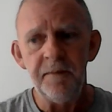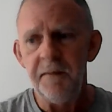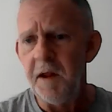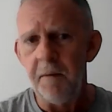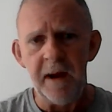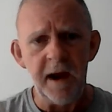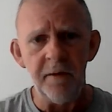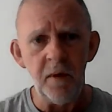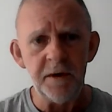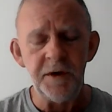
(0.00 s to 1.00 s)
No
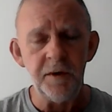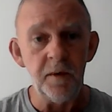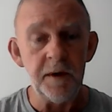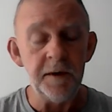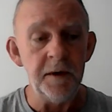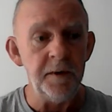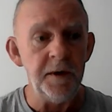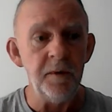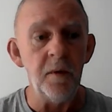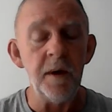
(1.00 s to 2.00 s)
matter what you want to do,
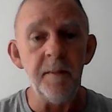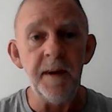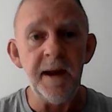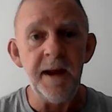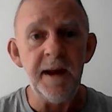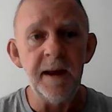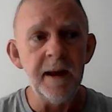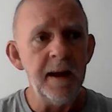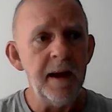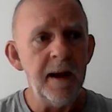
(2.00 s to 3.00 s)
you want to be
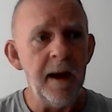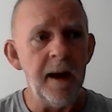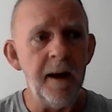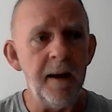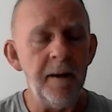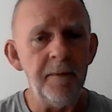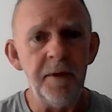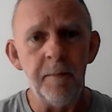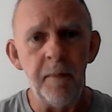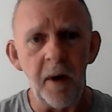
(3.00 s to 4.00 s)
uh,
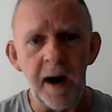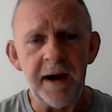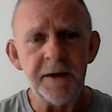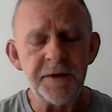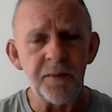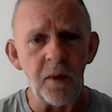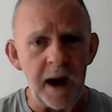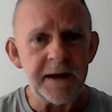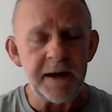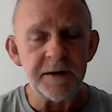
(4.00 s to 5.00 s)
the brightest
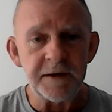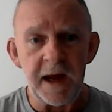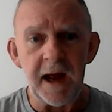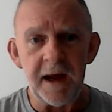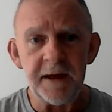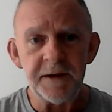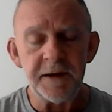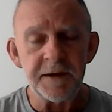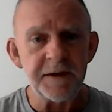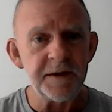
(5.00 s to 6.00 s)
rocket
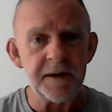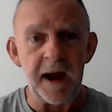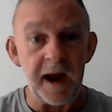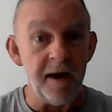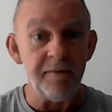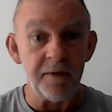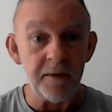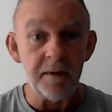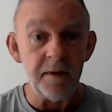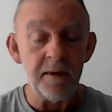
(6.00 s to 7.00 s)
scientist
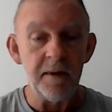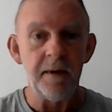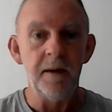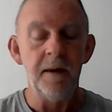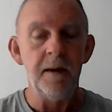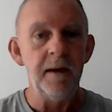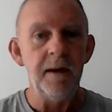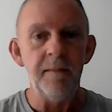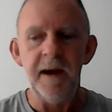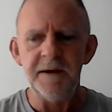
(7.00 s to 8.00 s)
ever.
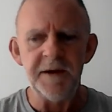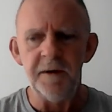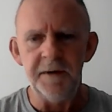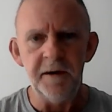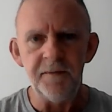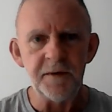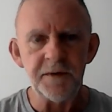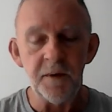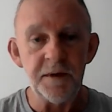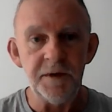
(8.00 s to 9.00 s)
Makes no
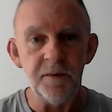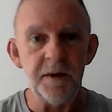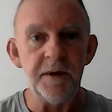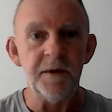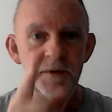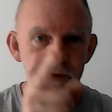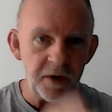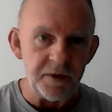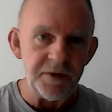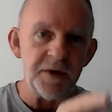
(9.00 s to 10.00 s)
difference what you want to do.
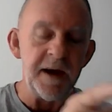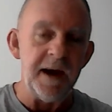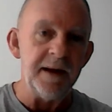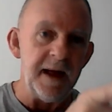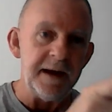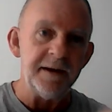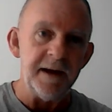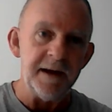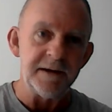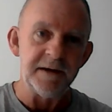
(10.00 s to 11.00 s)
Start your day like
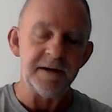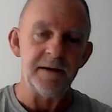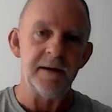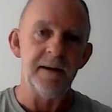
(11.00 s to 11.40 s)
this.